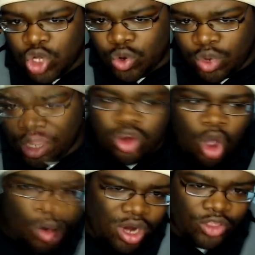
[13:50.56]
two,
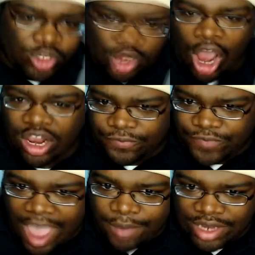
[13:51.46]
no one in the Charlotte
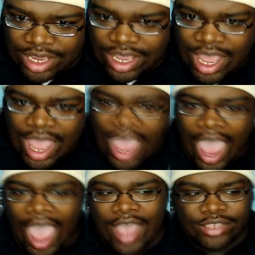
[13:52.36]
family
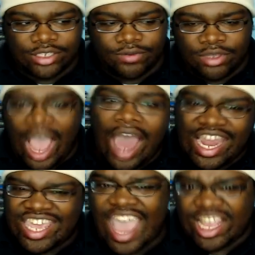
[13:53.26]
has
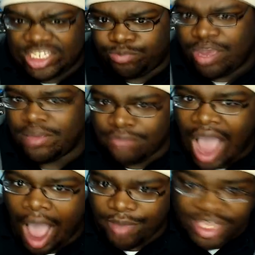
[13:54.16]
gone against Big
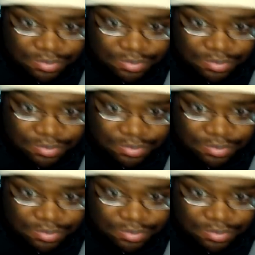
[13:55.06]
Mom.